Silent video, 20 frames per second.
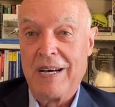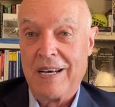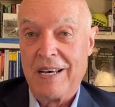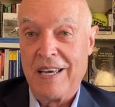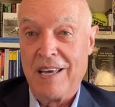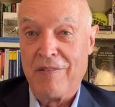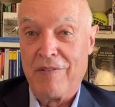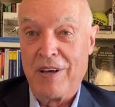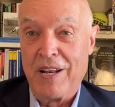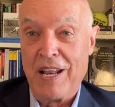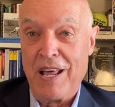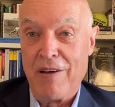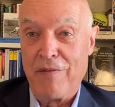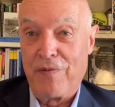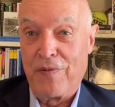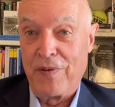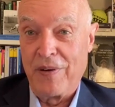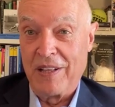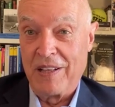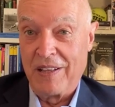even
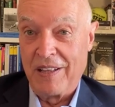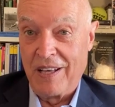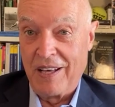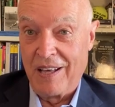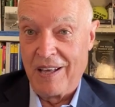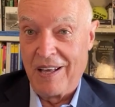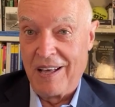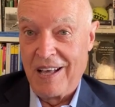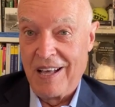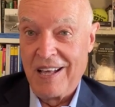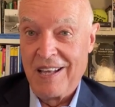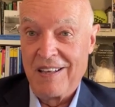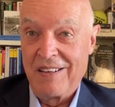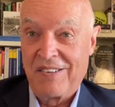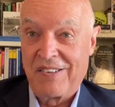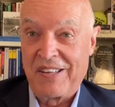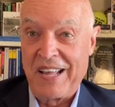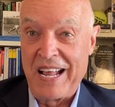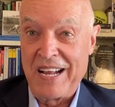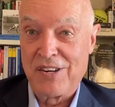if in the
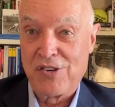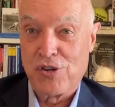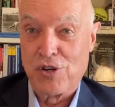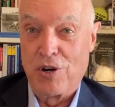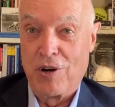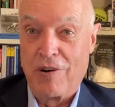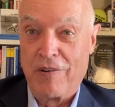section